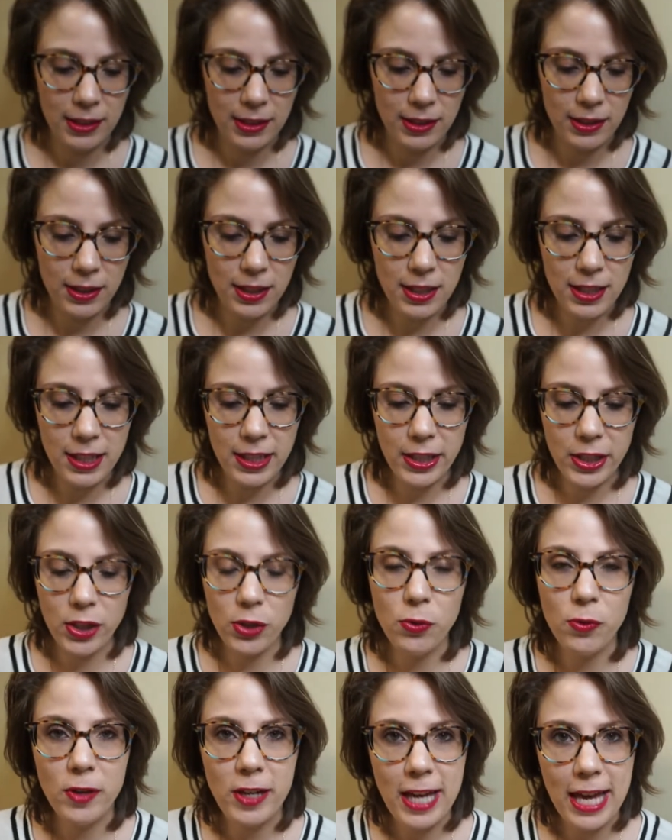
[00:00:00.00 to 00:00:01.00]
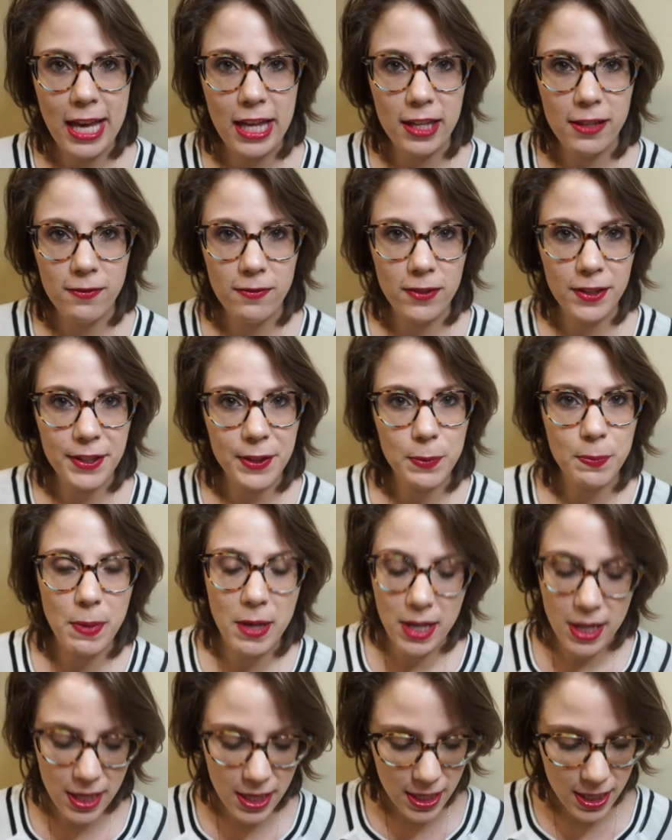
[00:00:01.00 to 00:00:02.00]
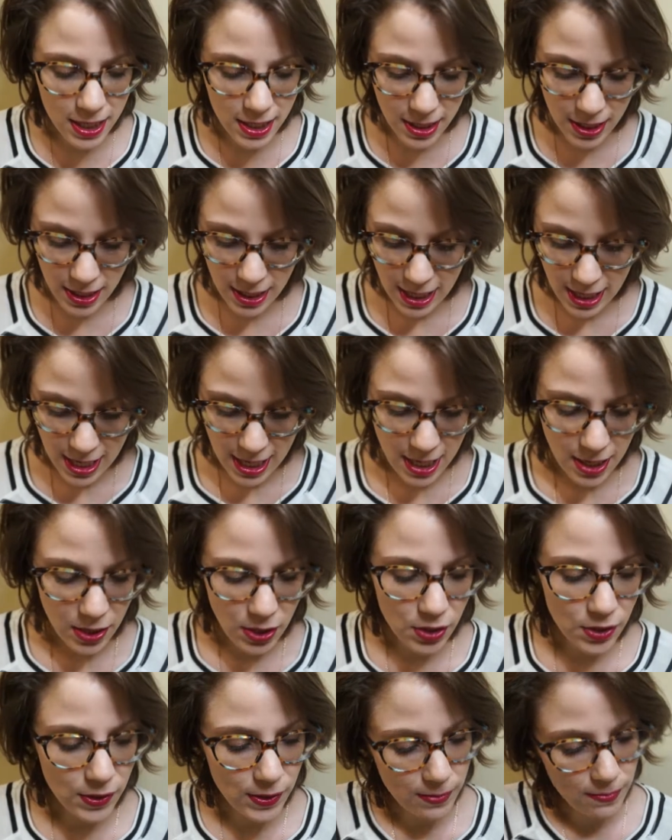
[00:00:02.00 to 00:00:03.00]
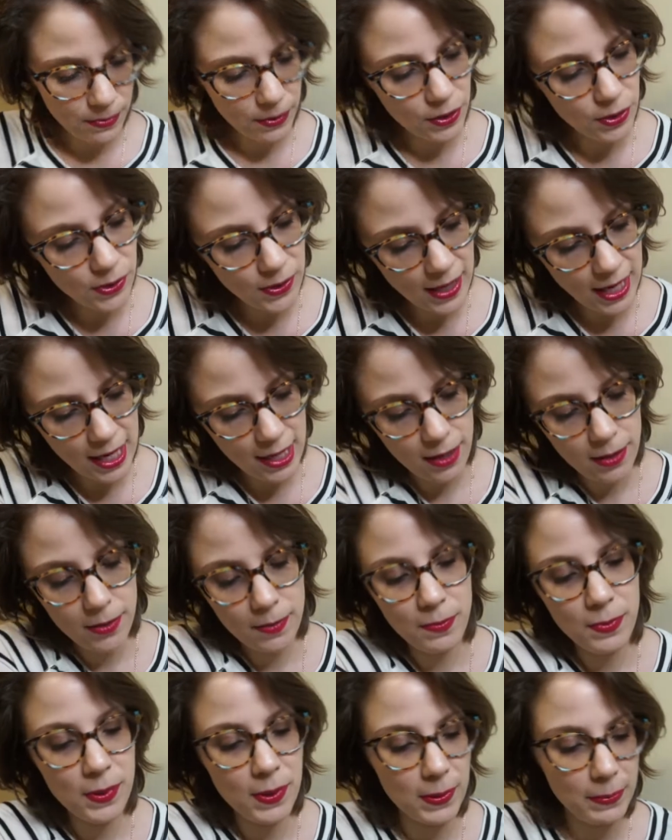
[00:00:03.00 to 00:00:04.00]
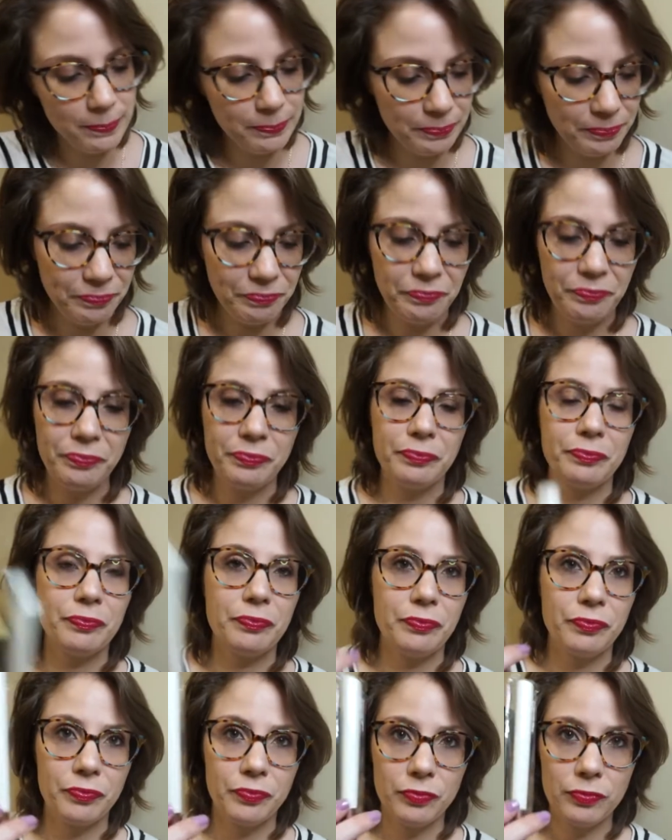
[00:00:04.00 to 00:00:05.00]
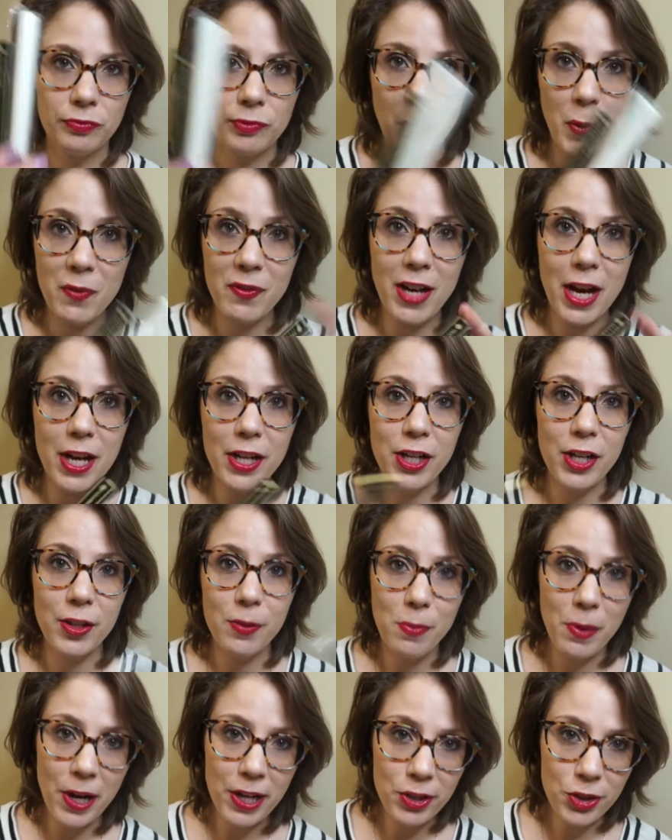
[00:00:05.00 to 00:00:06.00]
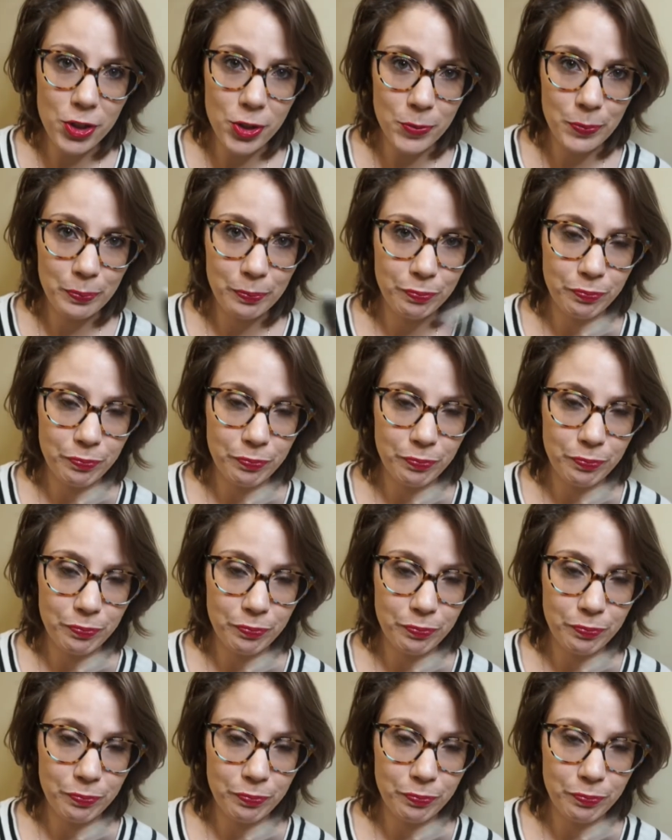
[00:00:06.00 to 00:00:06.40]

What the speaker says: It's just a cute canvas bag. There's some loose items. We've got another brush.